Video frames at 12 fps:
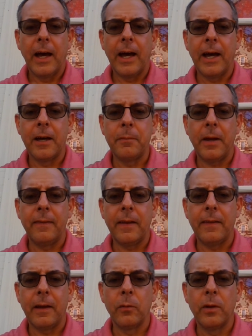And
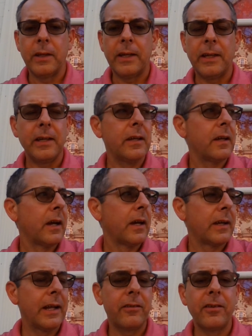then that really
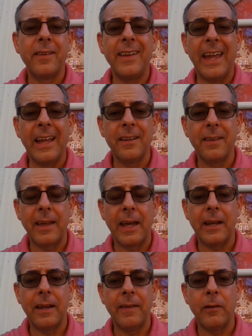gets to the end of
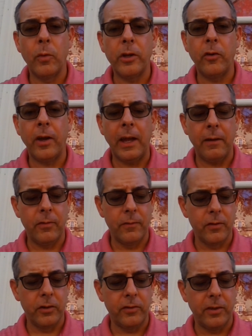that. And then what you have in
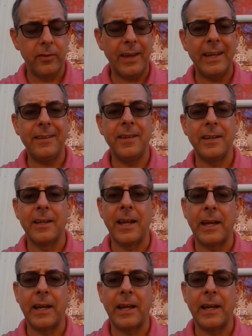verses 18 and